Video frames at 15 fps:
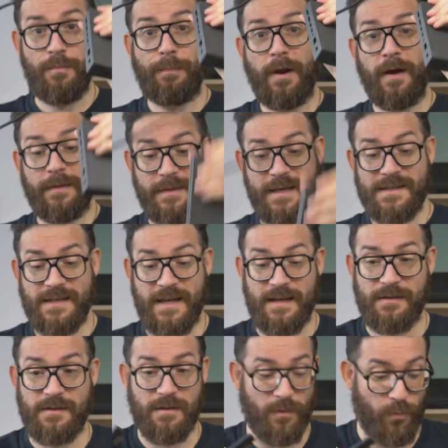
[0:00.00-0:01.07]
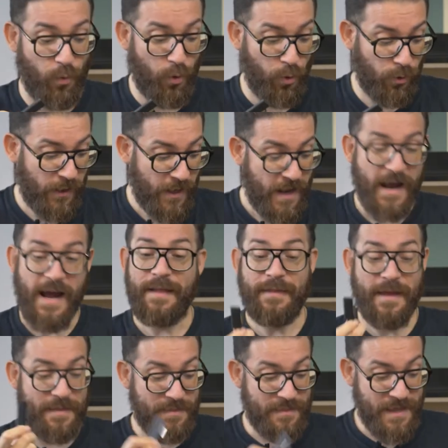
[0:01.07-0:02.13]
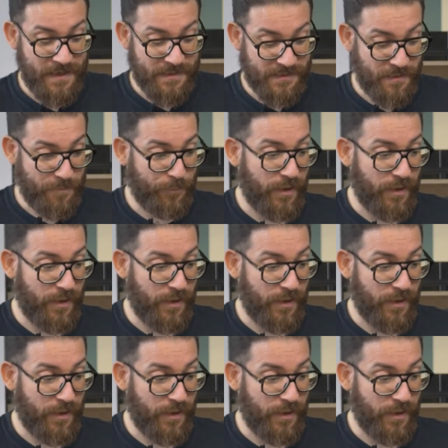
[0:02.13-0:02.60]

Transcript: plug this into the wall and then this